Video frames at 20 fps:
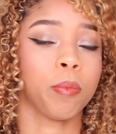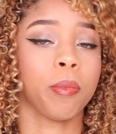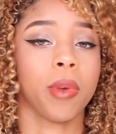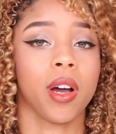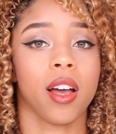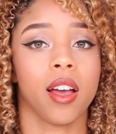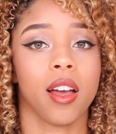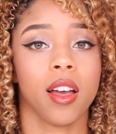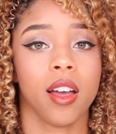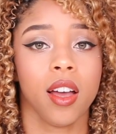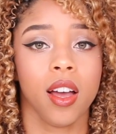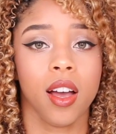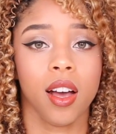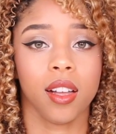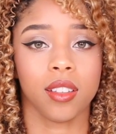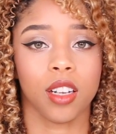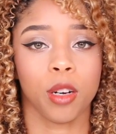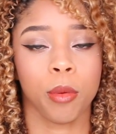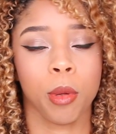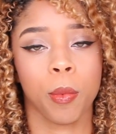but
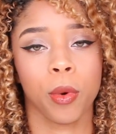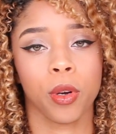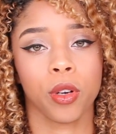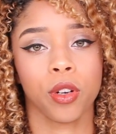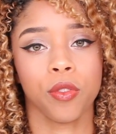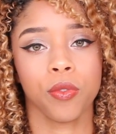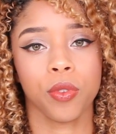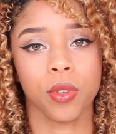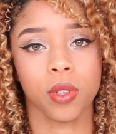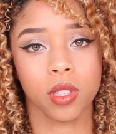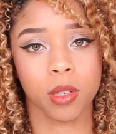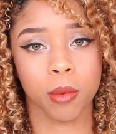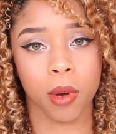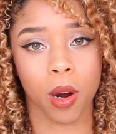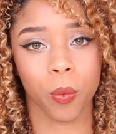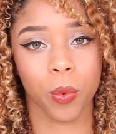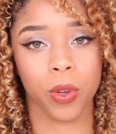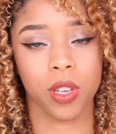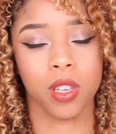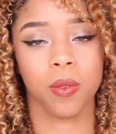a lot of people are confused
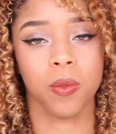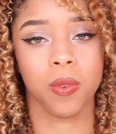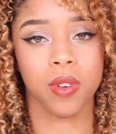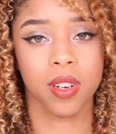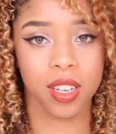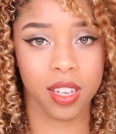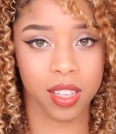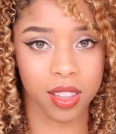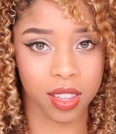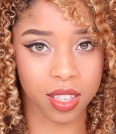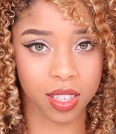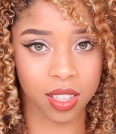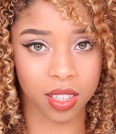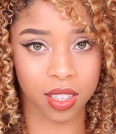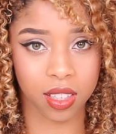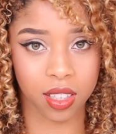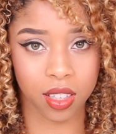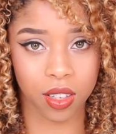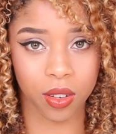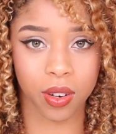about when you need the
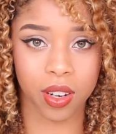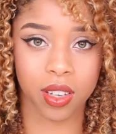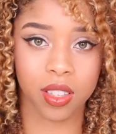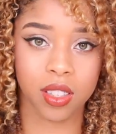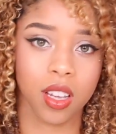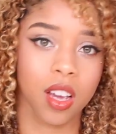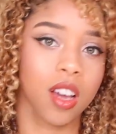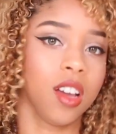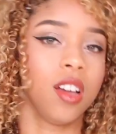60 units.